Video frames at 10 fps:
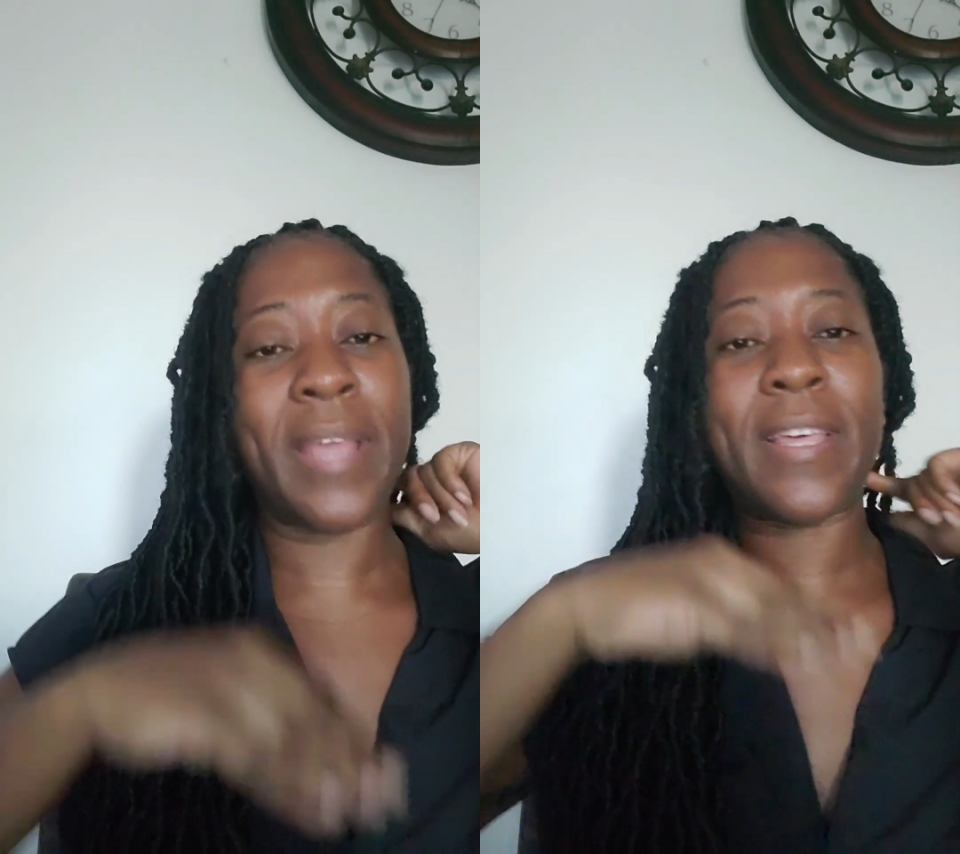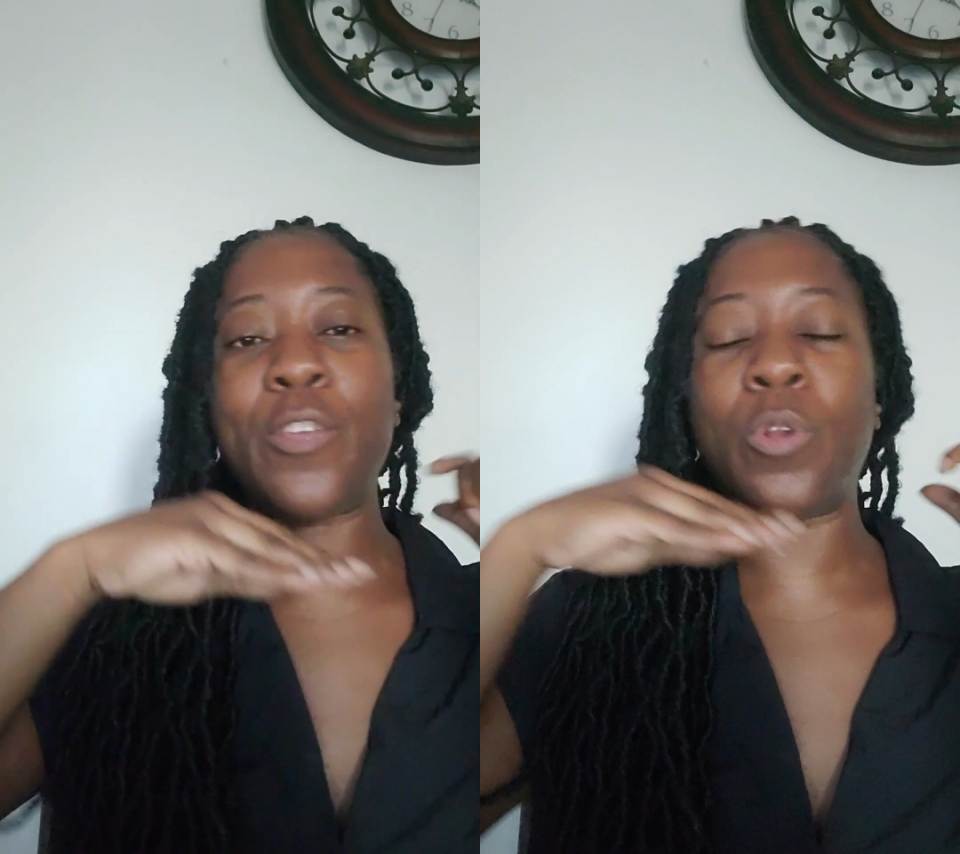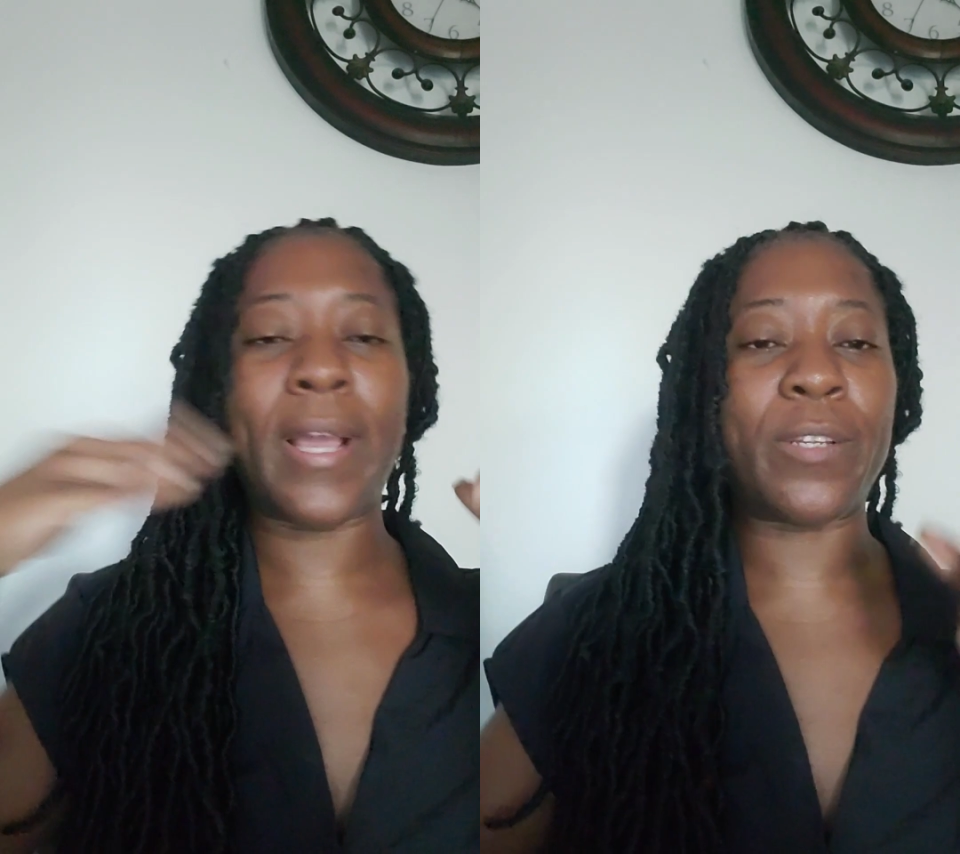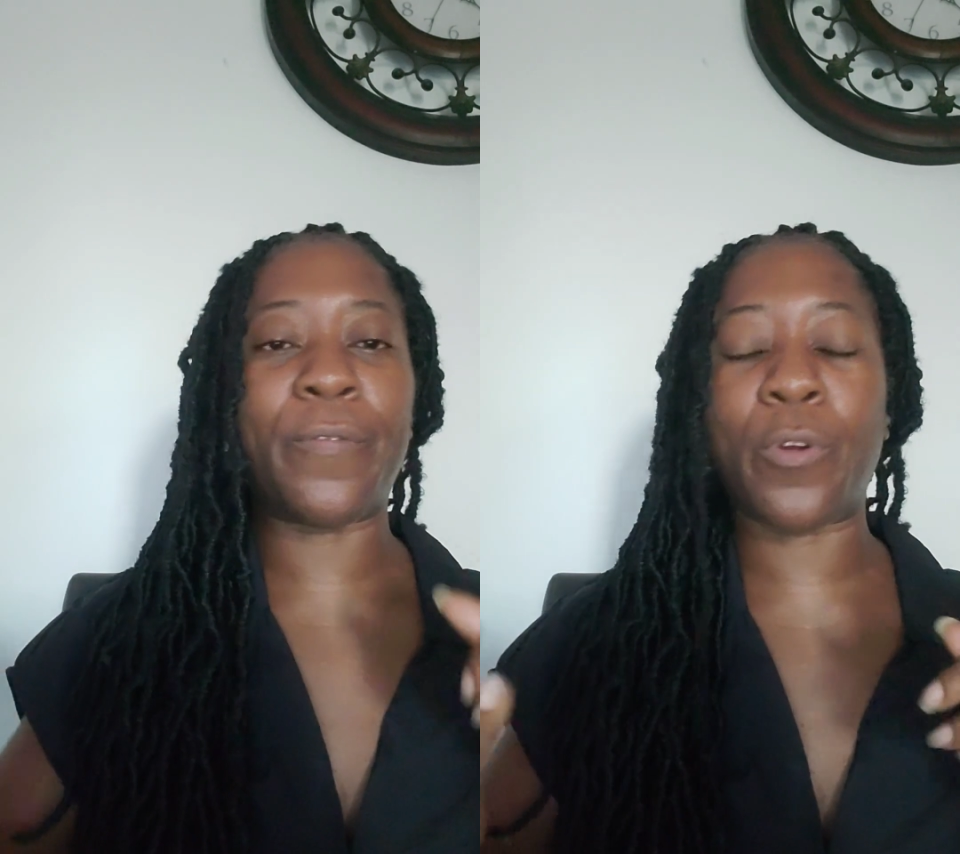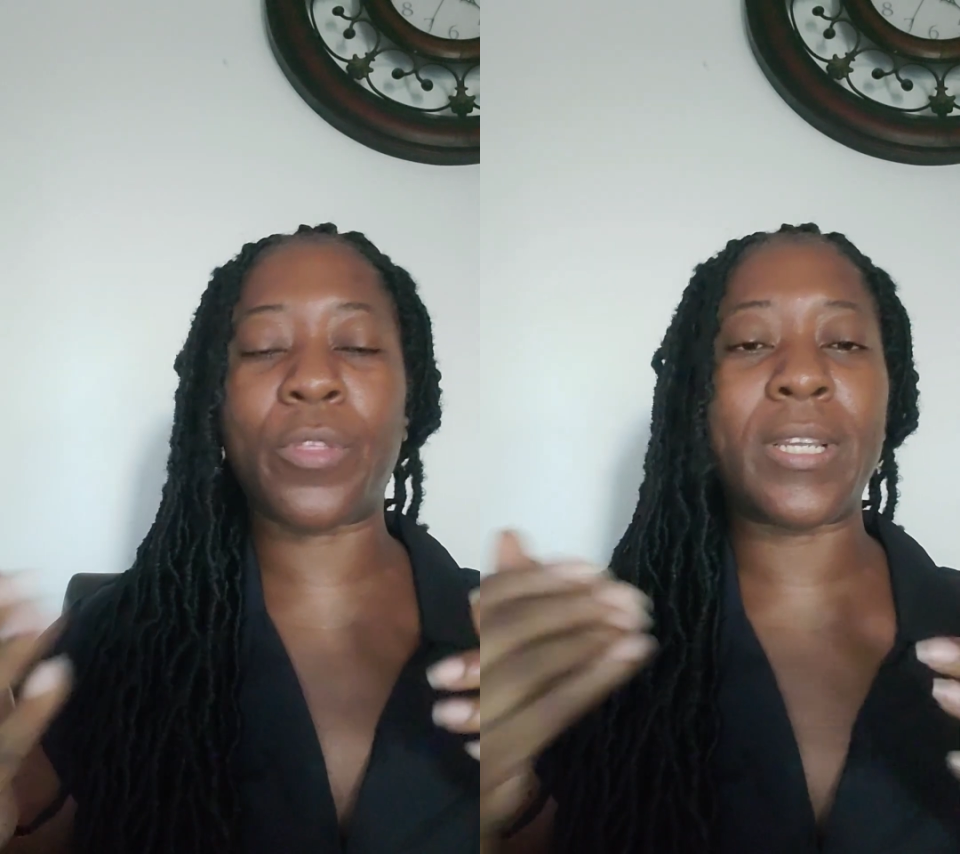and that you like
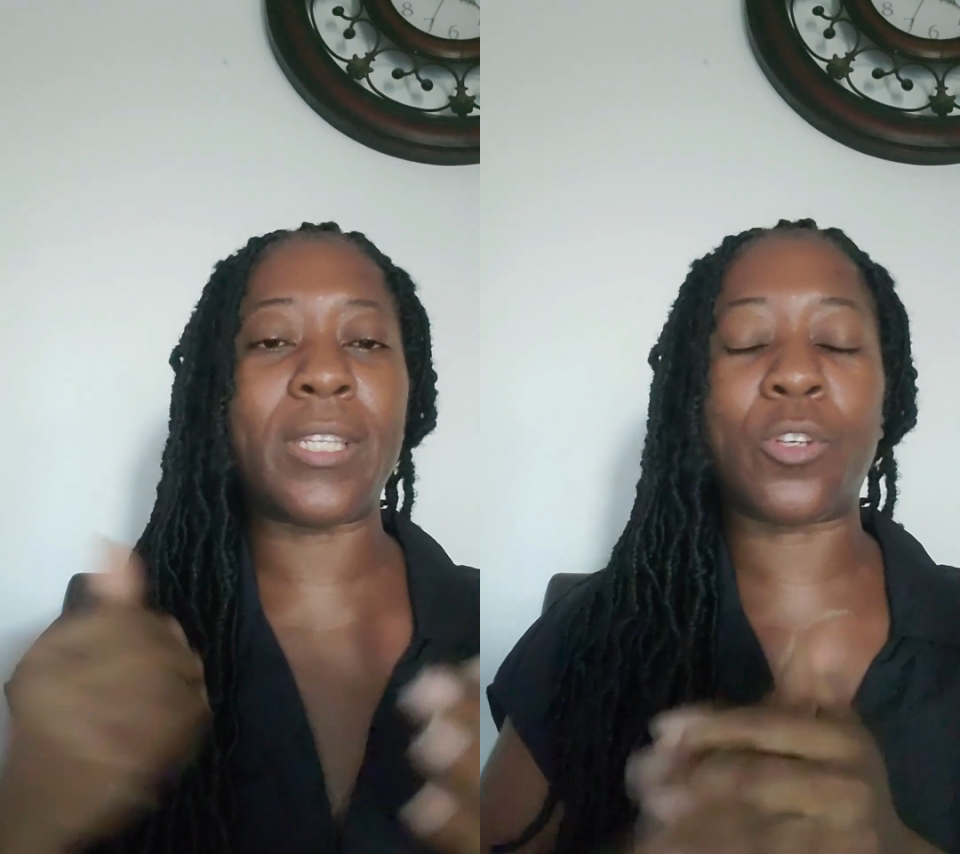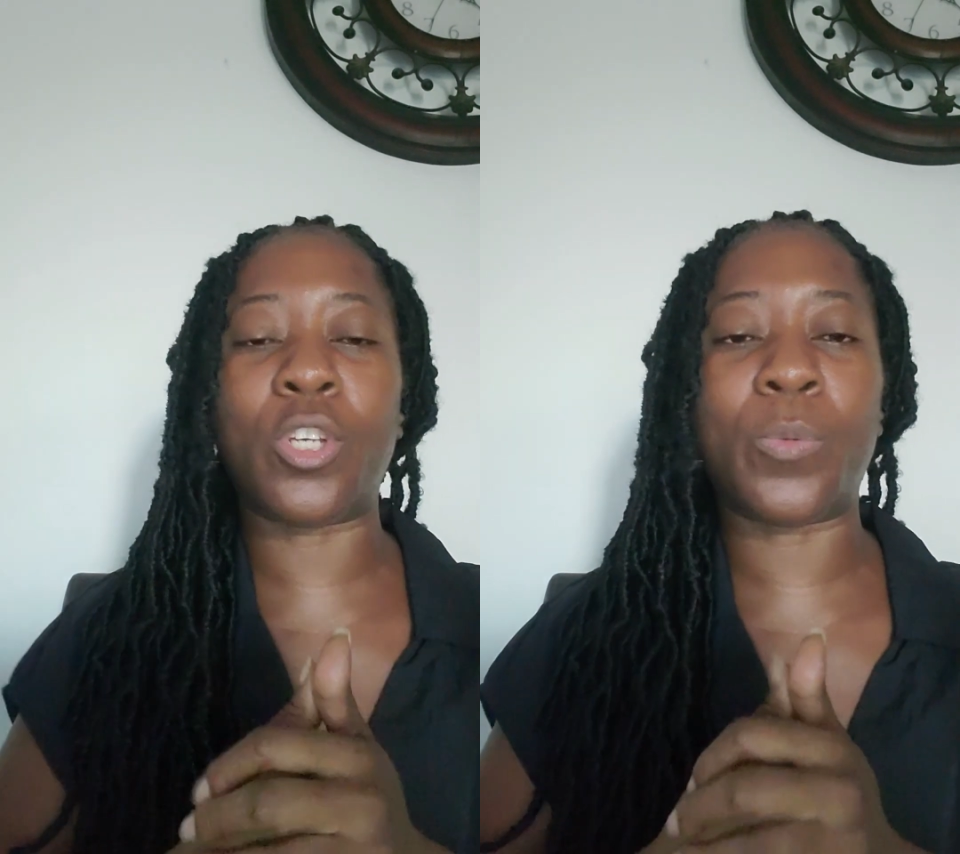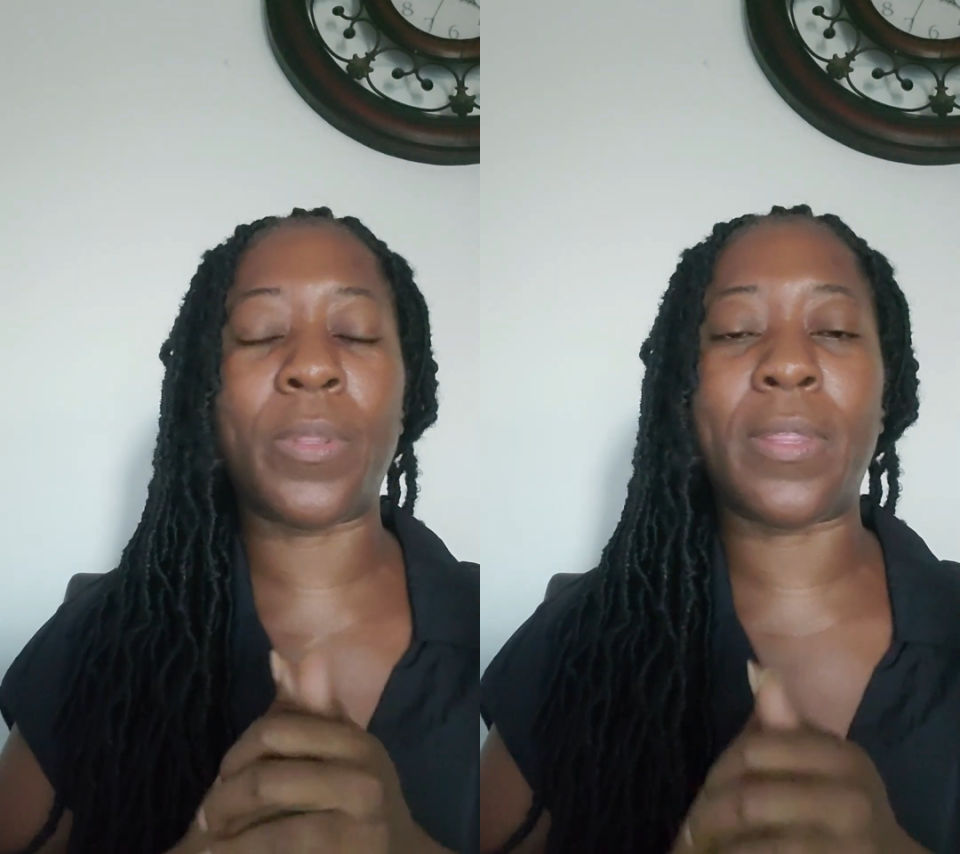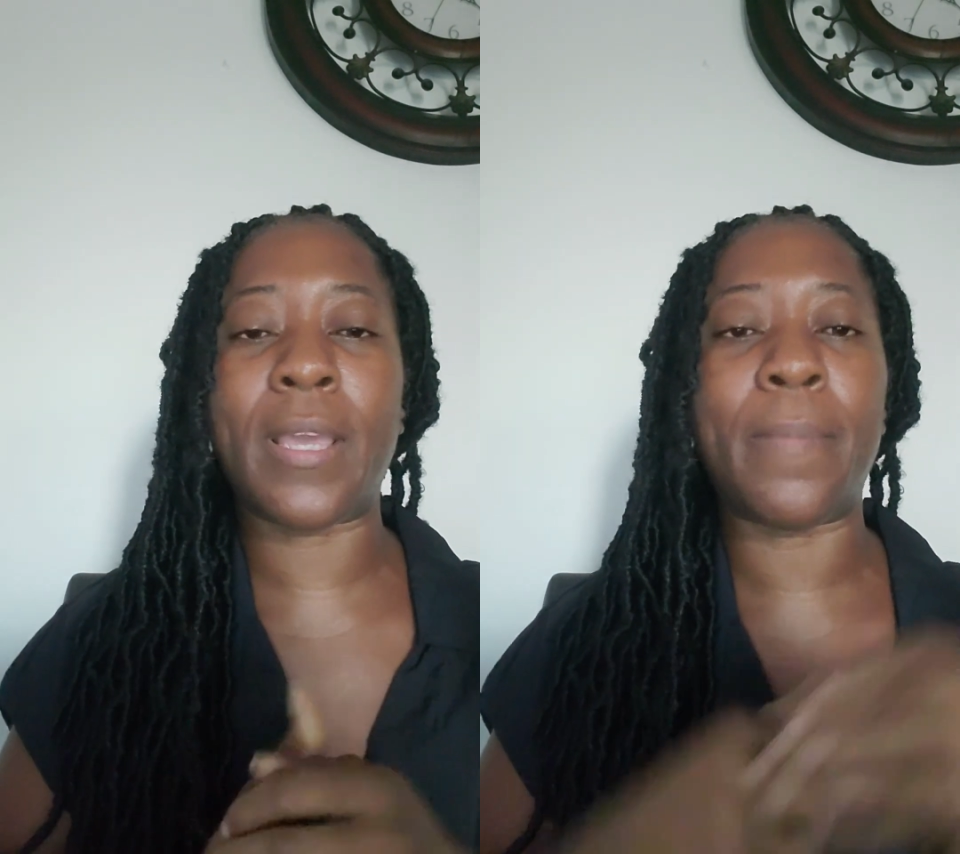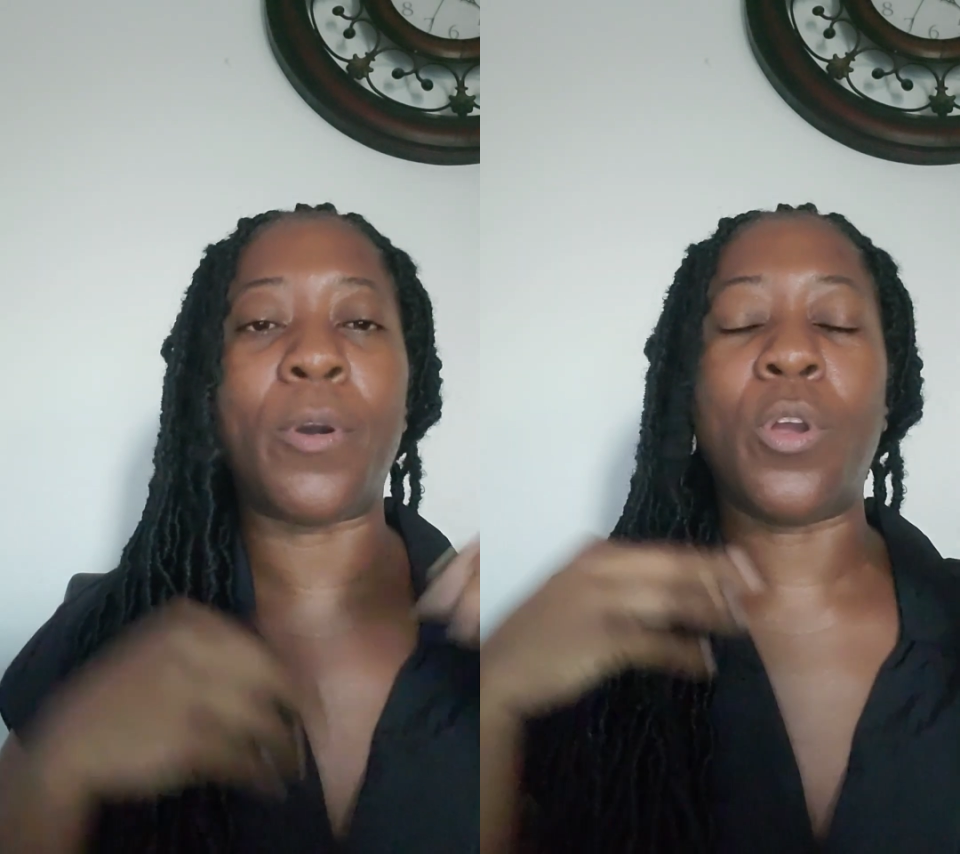to further discuss with
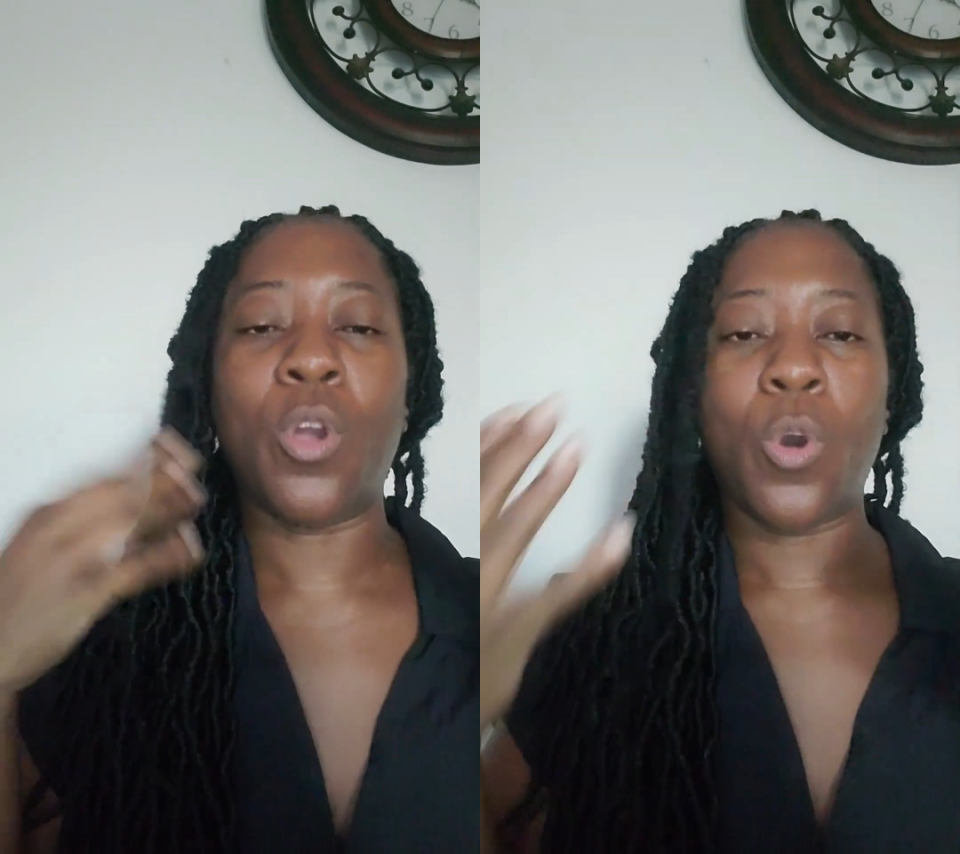them